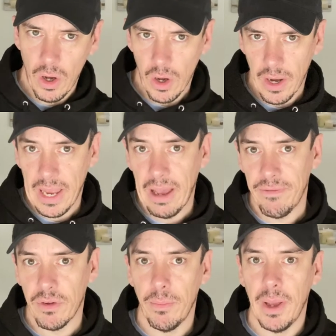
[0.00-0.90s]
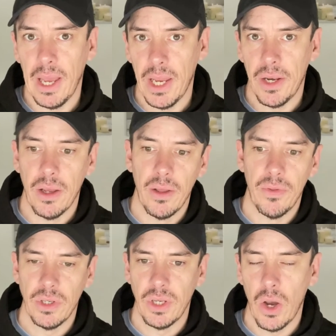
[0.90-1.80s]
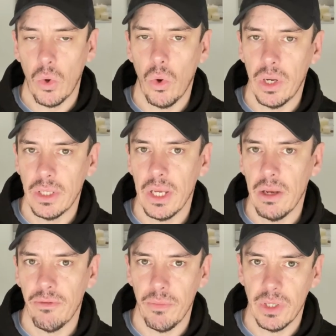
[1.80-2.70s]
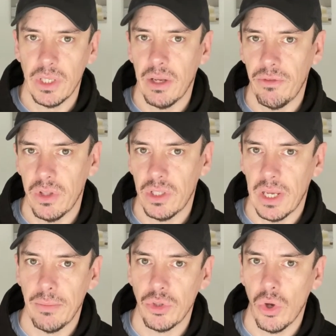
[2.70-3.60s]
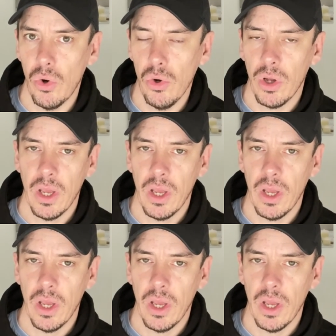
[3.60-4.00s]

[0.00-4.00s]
I have compared the sound quality for the same song,